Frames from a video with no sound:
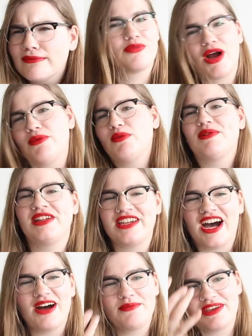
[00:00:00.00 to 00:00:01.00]
Probably
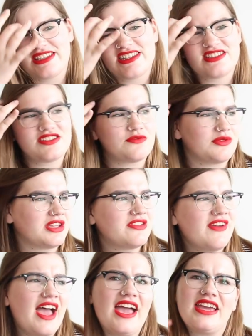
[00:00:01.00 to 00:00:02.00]
not, because it's just really
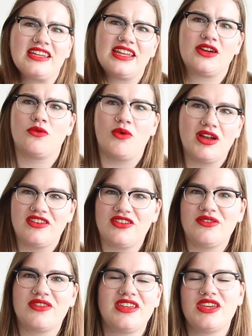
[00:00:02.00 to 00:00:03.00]
vague, and like, what do
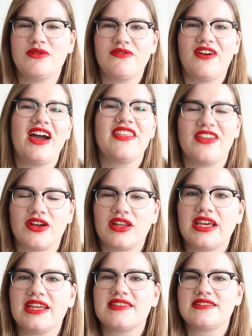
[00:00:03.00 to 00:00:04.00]
you think you would find there?
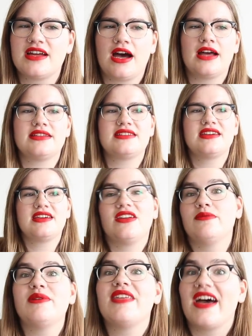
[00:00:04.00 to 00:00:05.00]
Like, it's not
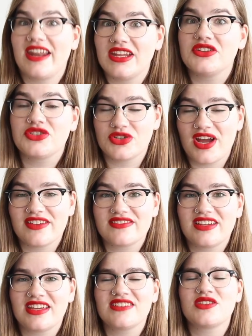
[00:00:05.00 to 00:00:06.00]
gonna be that
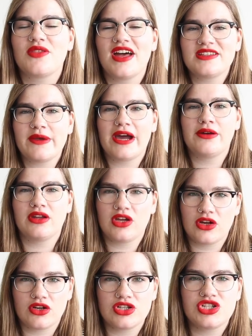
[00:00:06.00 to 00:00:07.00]
interesting. So that's why I would
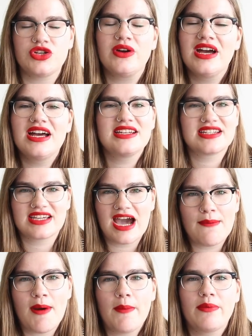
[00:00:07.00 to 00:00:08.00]
encourage you to
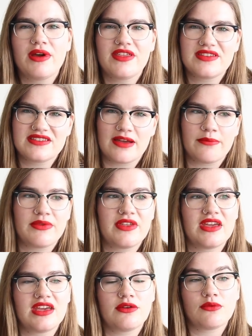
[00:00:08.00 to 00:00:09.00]
come up with
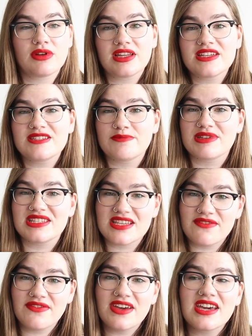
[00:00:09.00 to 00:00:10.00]
something really
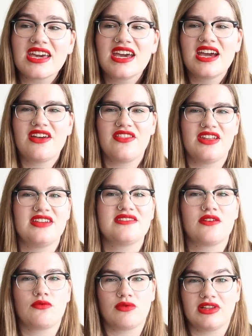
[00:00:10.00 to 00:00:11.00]
specific that
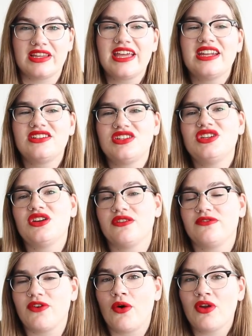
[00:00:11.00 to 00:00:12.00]
is related to your
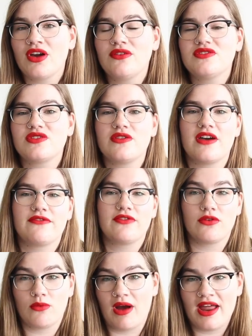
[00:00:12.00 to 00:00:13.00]
photo, so that
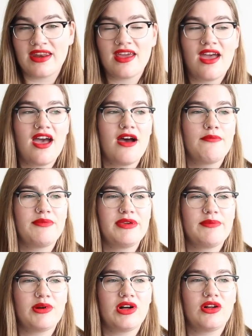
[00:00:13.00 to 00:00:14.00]
for one,
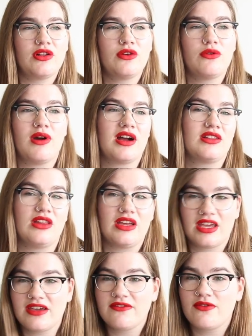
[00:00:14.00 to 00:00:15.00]
people who are
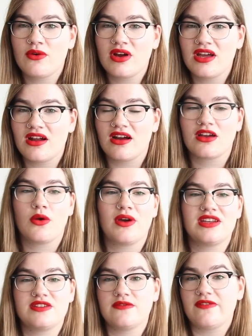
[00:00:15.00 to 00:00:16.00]
looking for it are
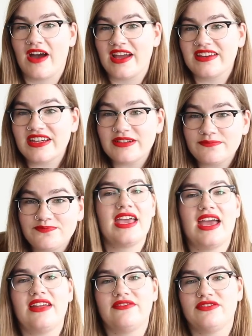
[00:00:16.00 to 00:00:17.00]
going to find it,
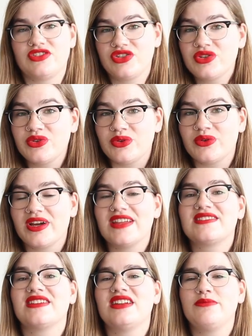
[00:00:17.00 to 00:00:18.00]
and 2,
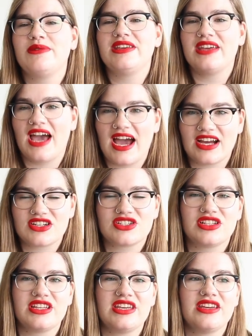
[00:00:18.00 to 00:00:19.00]
it's gonna be
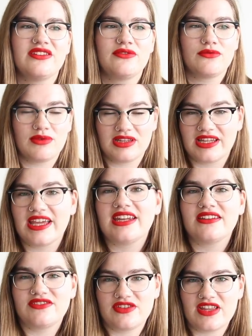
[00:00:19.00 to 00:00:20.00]
actually
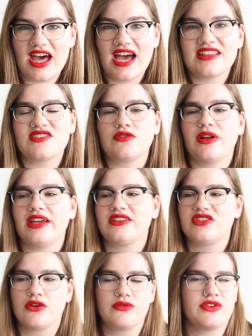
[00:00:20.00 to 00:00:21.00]
related to that. So
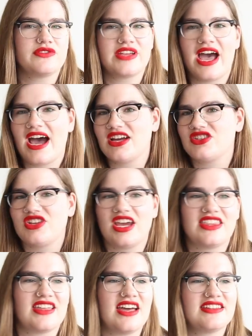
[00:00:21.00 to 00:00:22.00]
like, don't use a
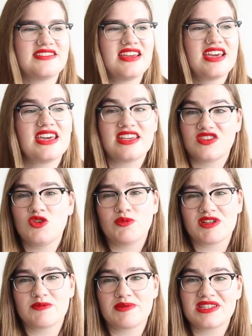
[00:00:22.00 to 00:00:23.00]
hashtag that is
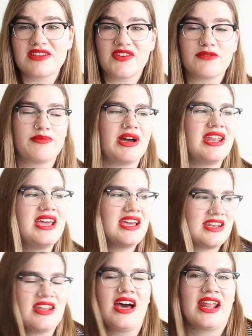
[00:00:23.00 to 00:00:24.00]
super specific but
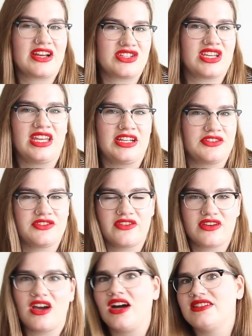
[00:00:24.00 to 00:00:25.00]
not actually connected to
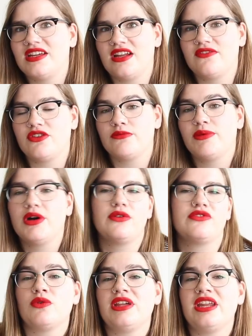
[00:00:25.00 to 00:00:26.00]
the content of your
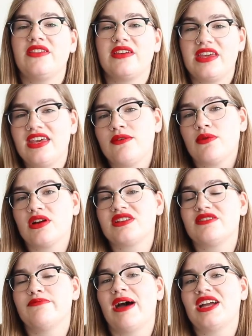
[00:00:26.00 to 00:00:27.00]
post. You really need the keyword
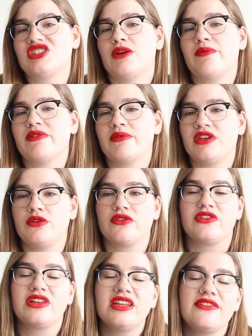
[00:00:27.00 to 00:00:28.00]
to match up with what you
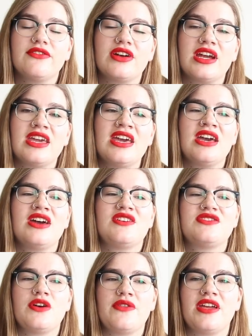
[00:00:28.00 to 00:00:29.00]
are delivering
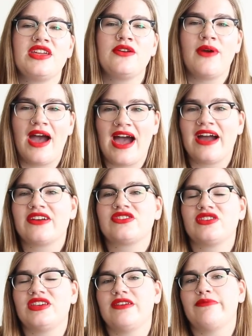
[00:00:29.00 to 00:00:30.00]
so that you
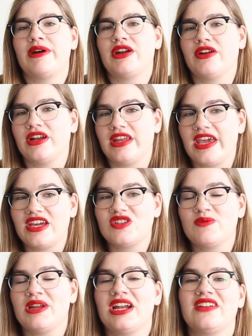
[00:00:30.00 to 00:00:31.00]
actually get better
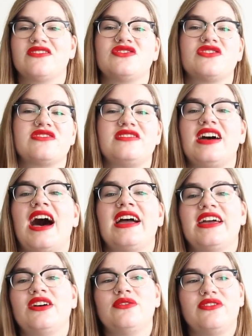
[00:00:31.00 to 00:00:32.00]
engagement and it doesn't just
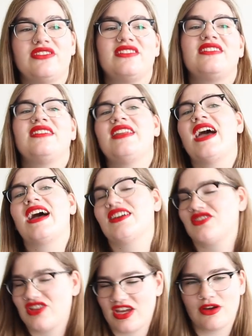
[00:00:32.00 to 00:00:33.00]
die out in
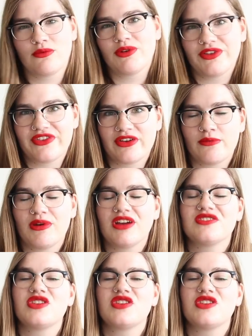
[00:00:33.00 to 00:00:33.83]
hashtag world somewhere.